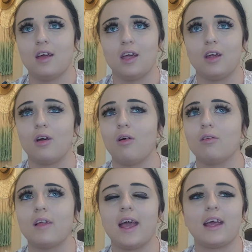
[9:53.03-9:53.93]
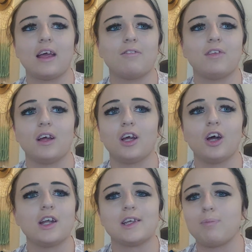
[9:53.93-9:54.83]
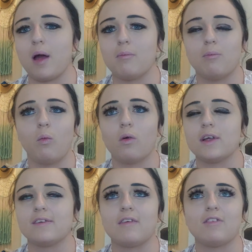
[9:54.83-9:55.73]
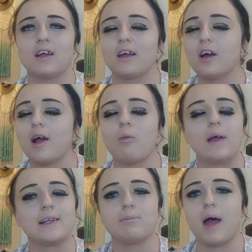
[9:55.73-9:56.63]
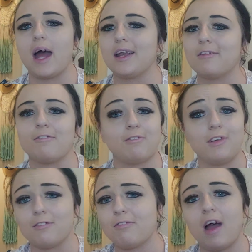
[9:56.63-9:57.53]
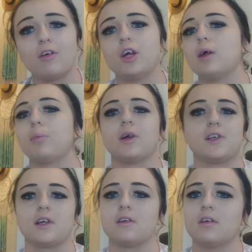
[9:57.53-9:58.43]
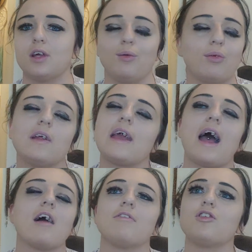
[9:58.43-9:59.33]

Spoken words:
If the good is if the good outweighs the bad, you've found a good person. You really have.